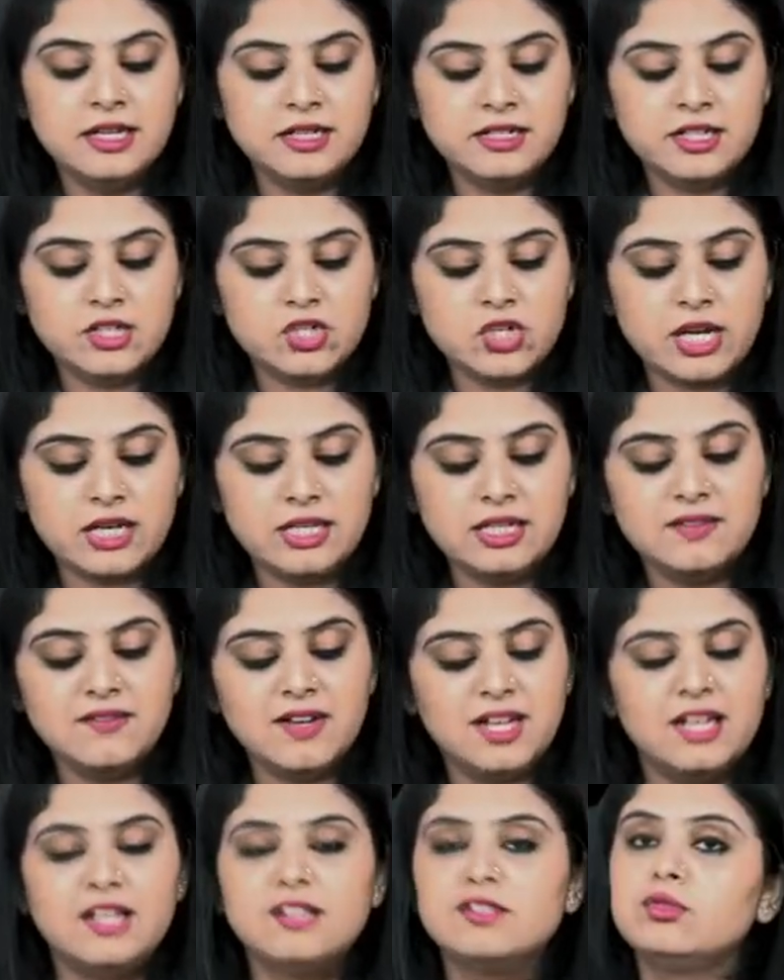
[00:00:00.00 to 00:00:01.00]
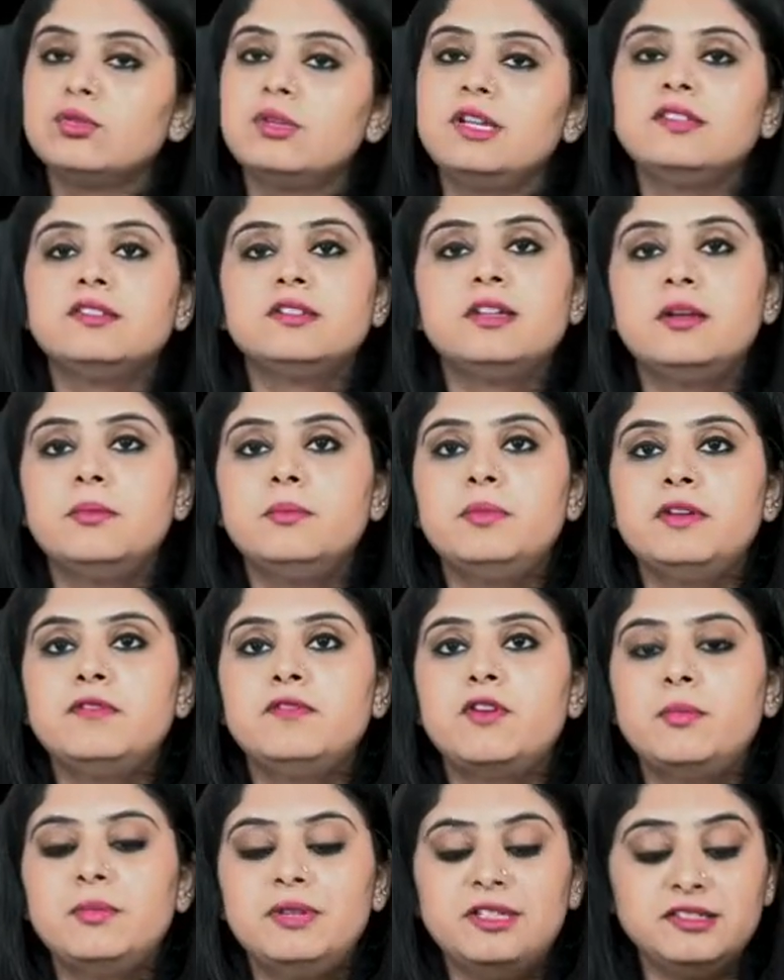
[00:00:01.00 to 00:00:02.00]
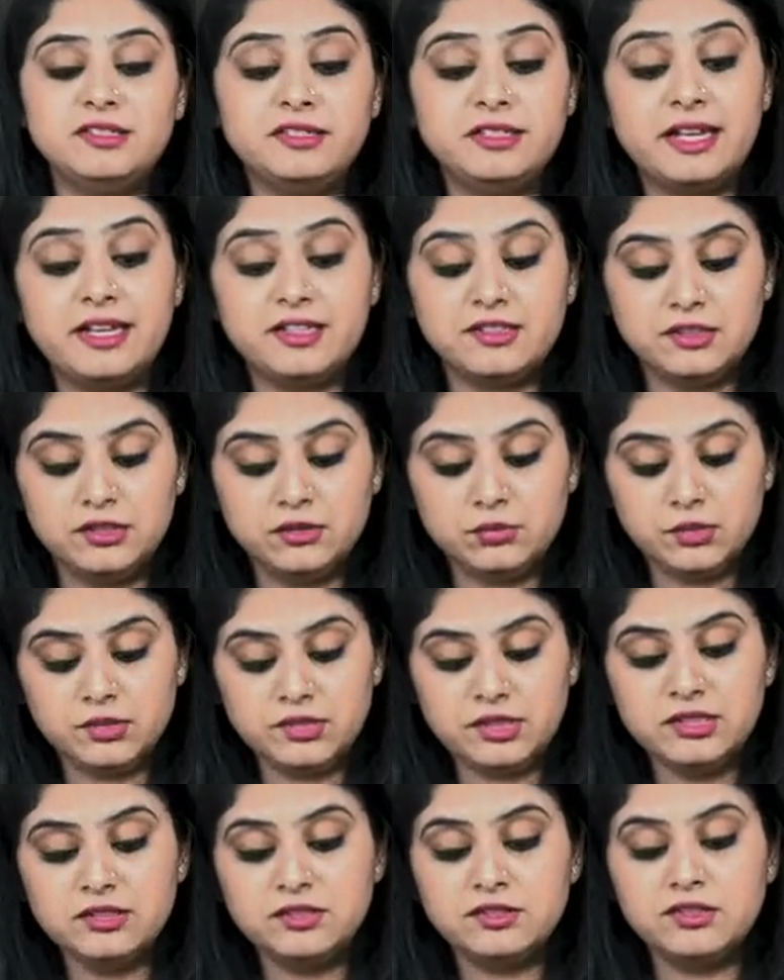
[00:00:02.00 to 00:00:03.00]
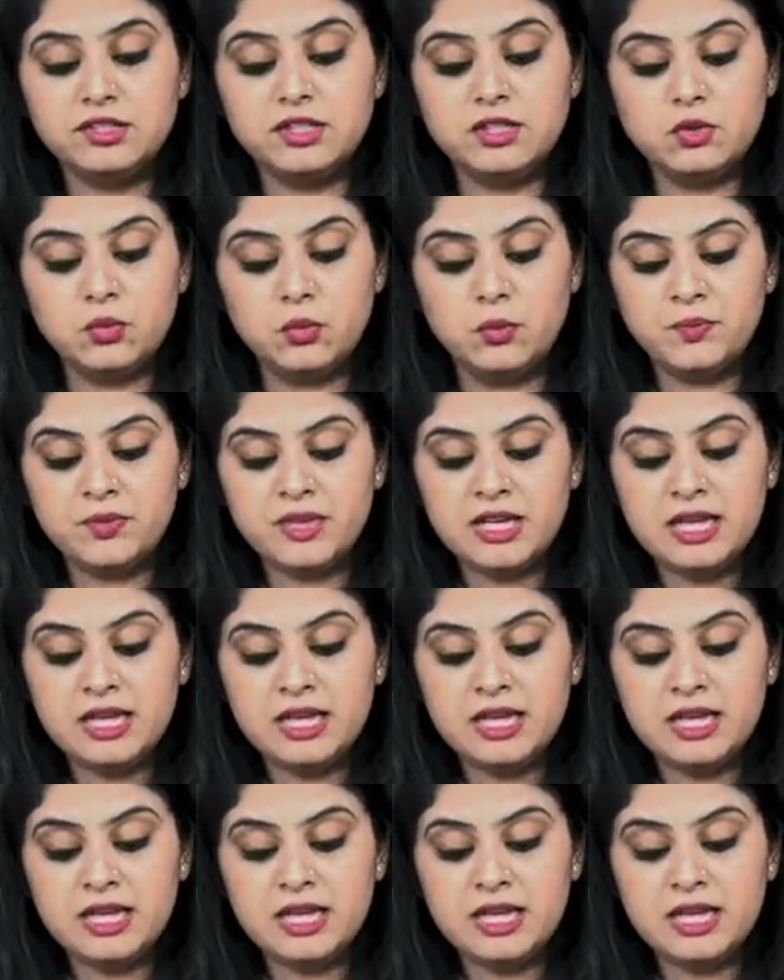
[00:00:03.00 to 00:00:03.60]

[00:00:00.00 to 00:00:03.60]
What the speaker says: Ye channi wala is known as cribriform DCIS. This was in situ.